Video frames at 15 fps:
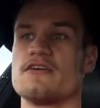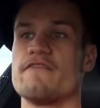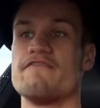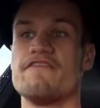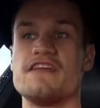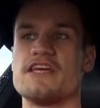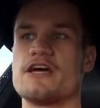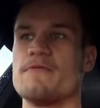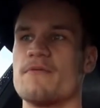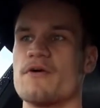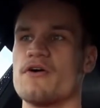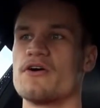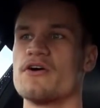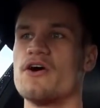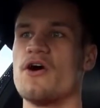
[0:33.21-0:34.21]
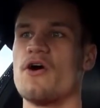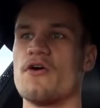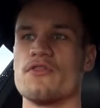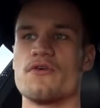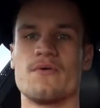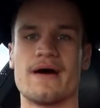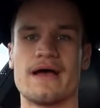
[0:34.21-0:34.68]
video blog
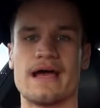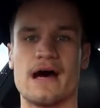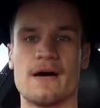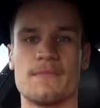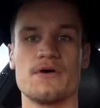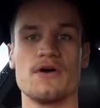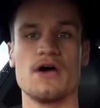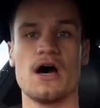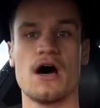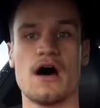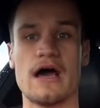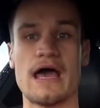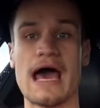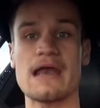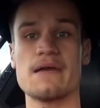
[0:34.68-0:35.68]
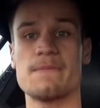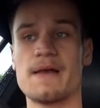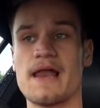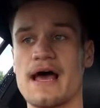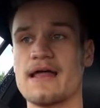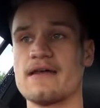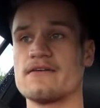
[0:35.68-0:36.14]
on the way up. I had
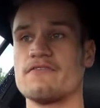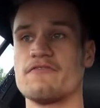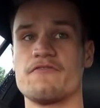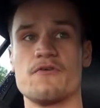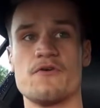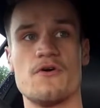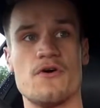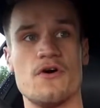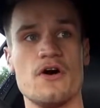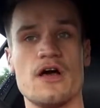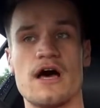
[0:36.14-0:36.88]
planned for